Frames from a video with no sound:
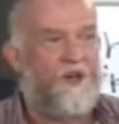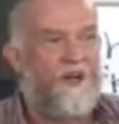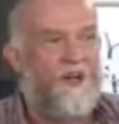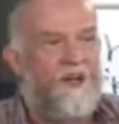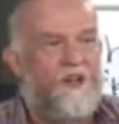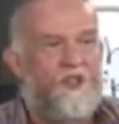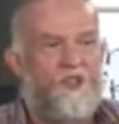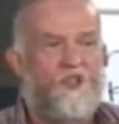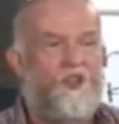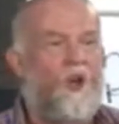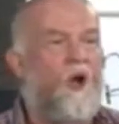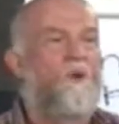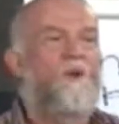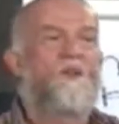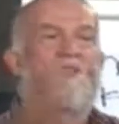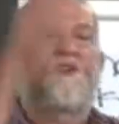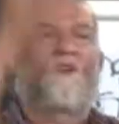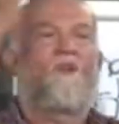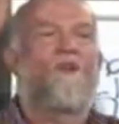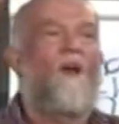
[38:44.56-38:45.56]
to show
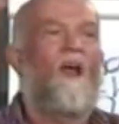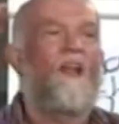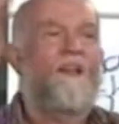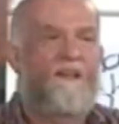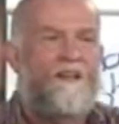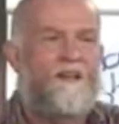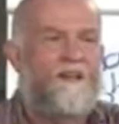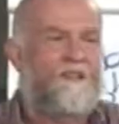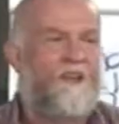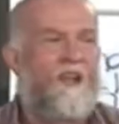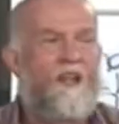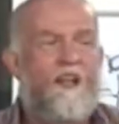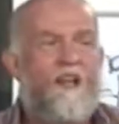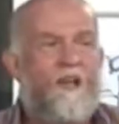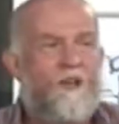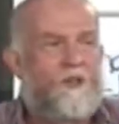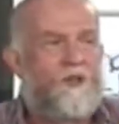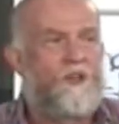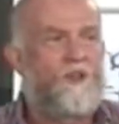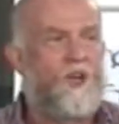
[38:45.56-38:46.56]
his greatness,
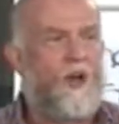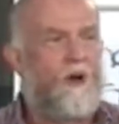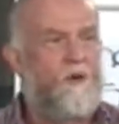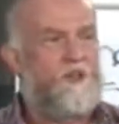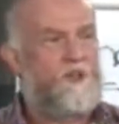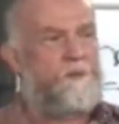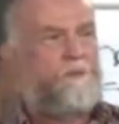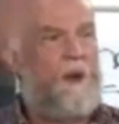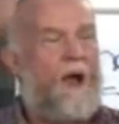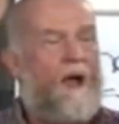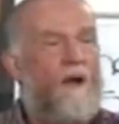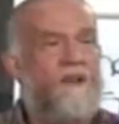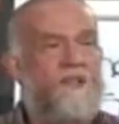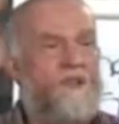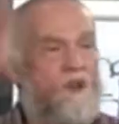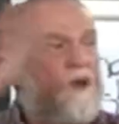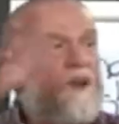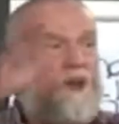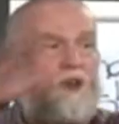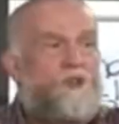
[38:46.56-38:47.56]
to show his power. He's
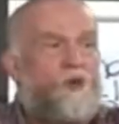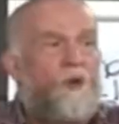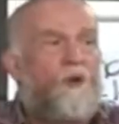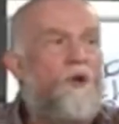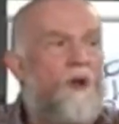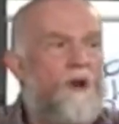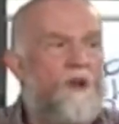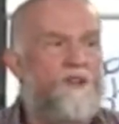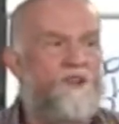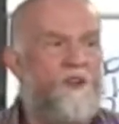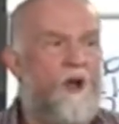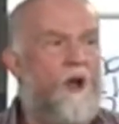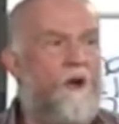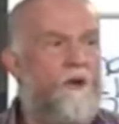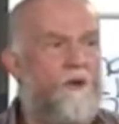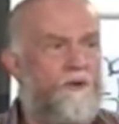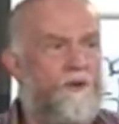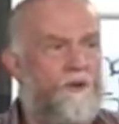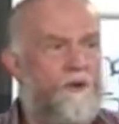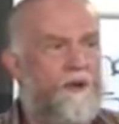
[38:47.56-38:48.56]
not going to do it on his
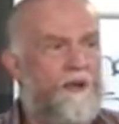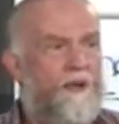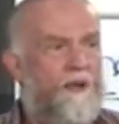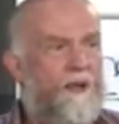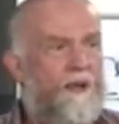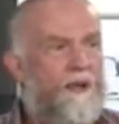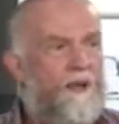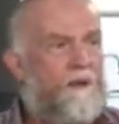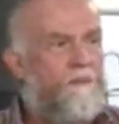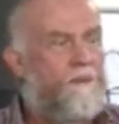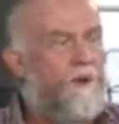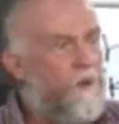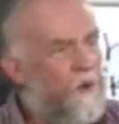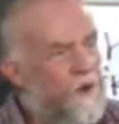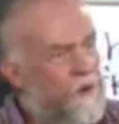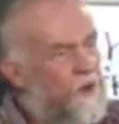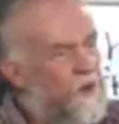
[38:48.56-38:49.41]
own. But when we